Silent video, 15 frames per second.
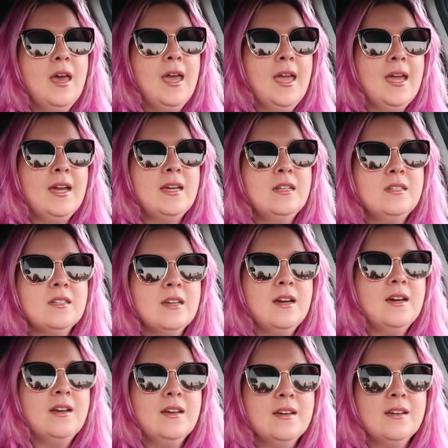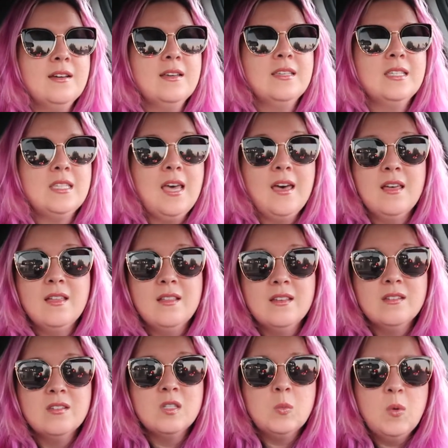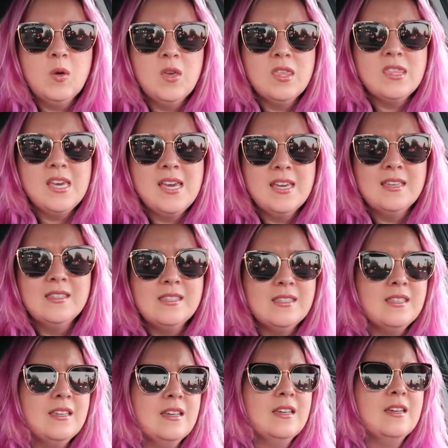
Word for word: and uh, sell spooky things.